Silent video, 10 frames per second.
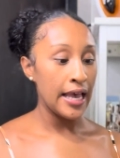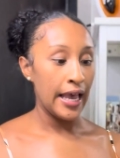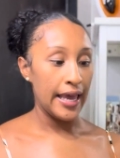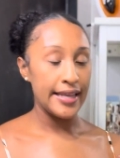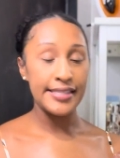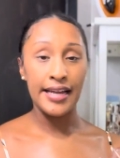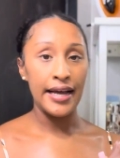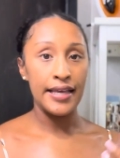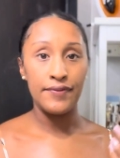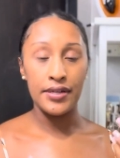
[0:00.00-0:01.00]
And it's not
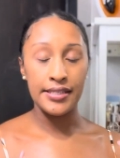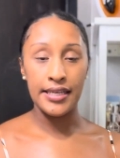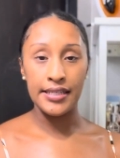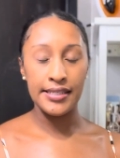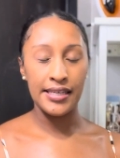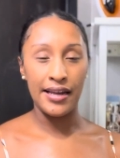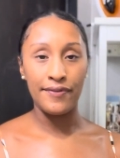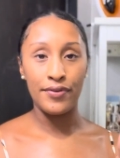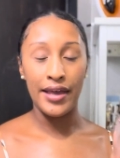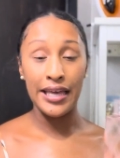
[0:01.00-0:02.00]
even a skin scent
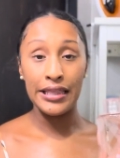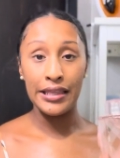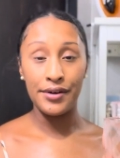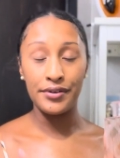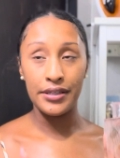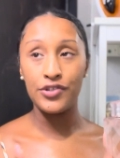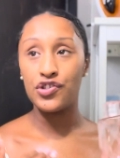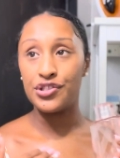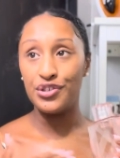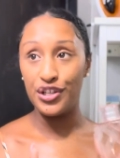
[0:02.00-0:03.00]
after that. It literally
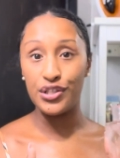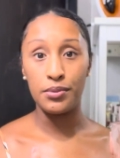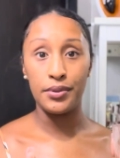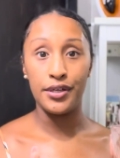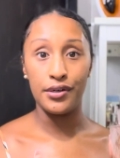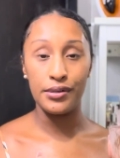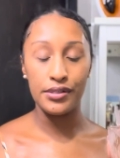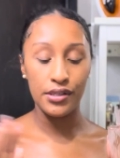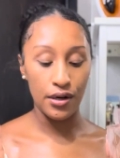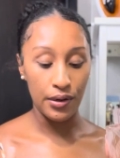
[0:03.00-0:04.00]
just disappears.
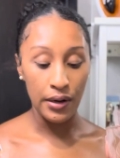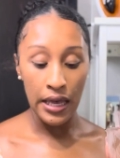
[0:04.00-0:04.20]
So